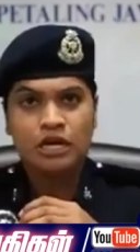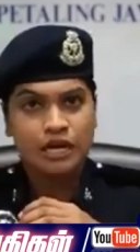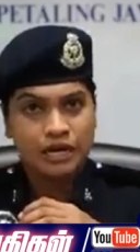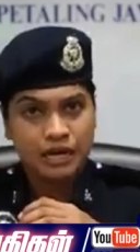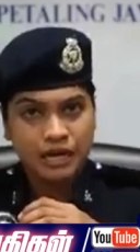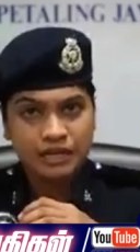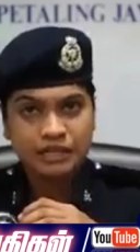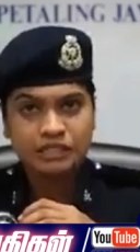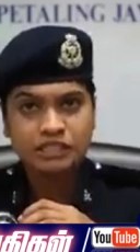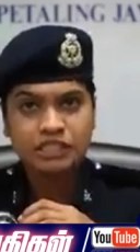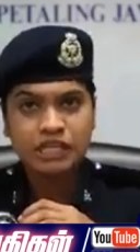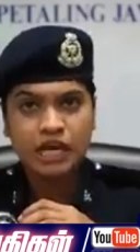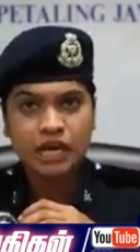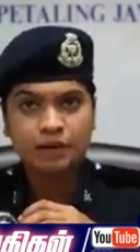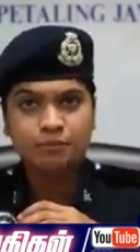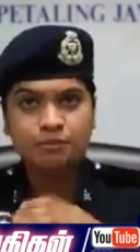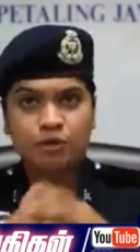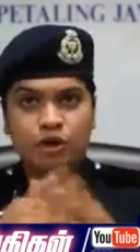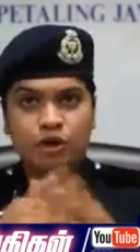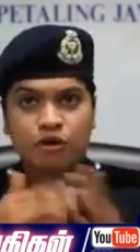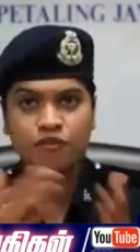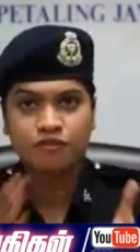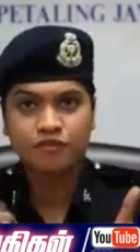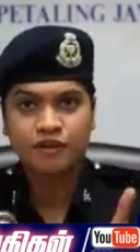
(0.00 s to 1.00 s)
another type
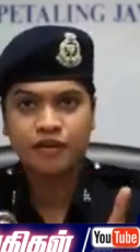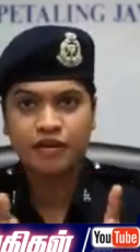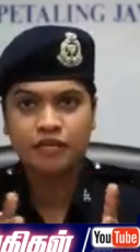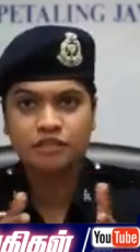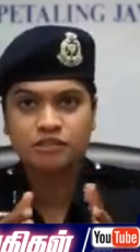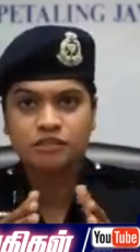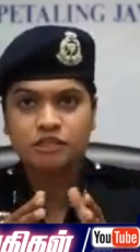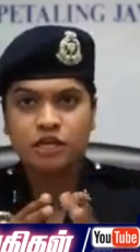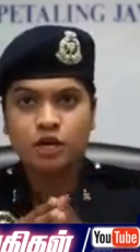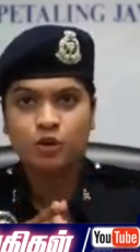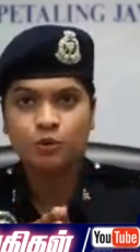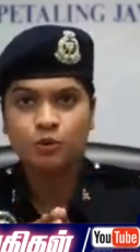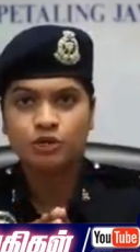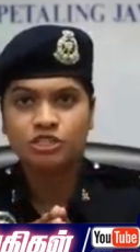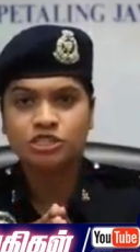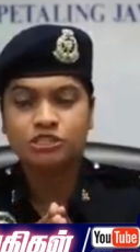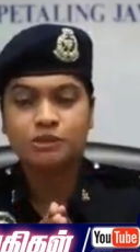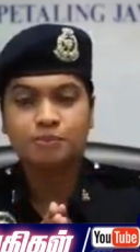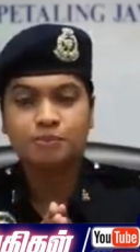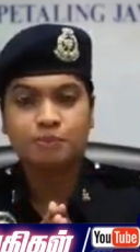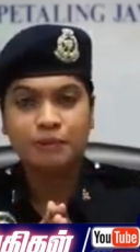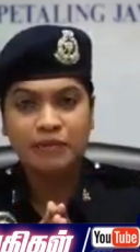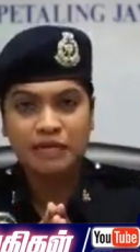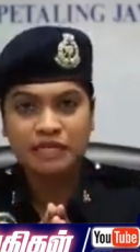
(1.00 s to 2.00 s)
of case which
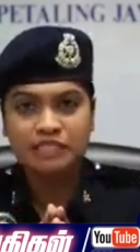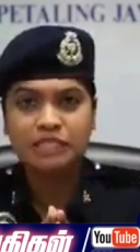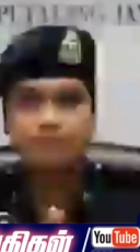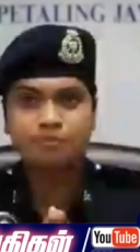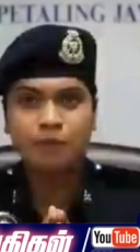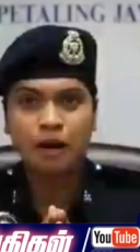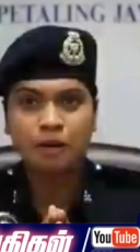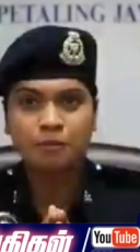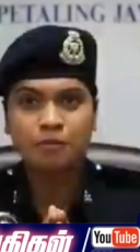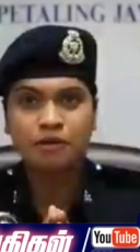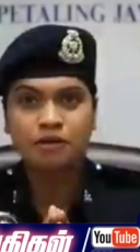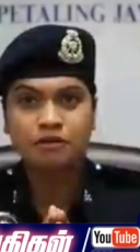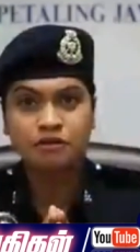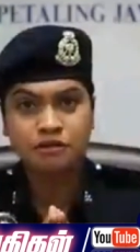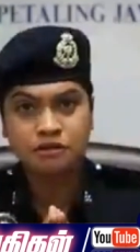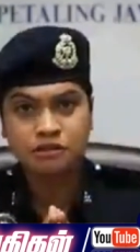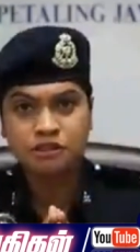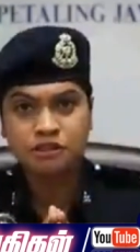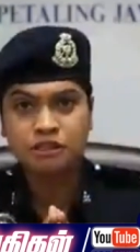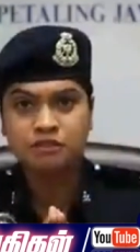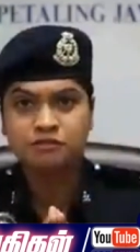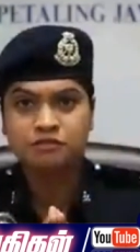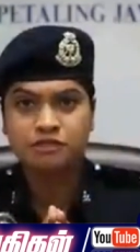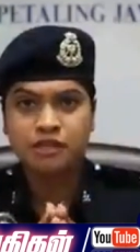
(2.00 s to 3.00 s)
the police department
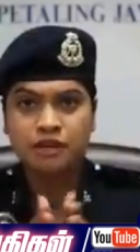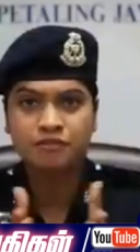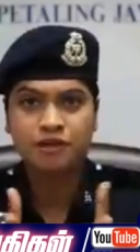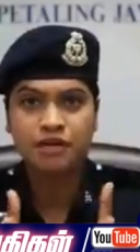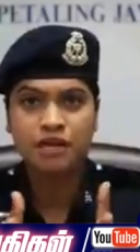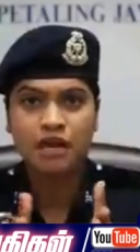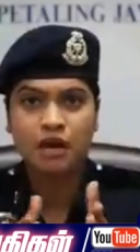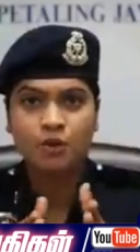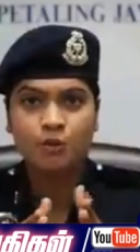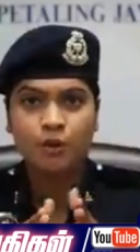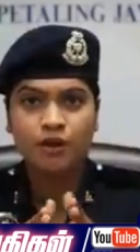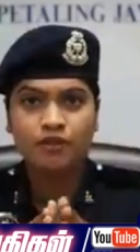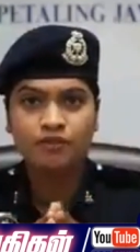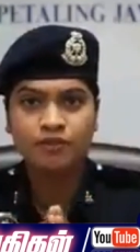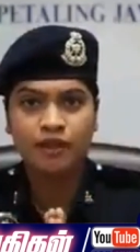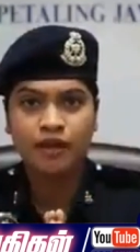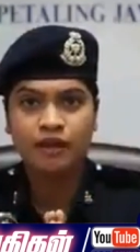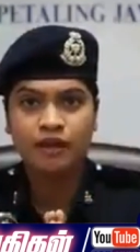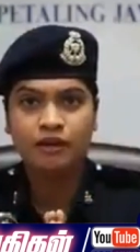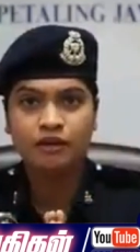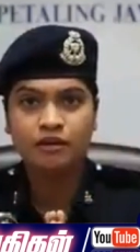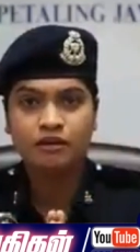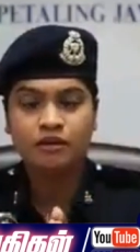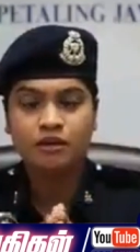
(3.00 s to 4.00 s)
receives every now and
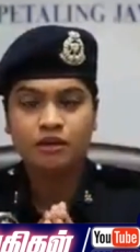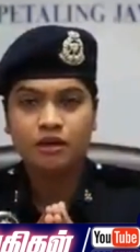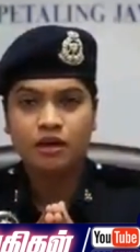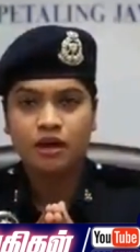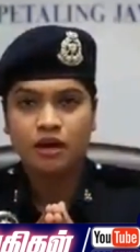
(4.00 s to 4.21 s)
then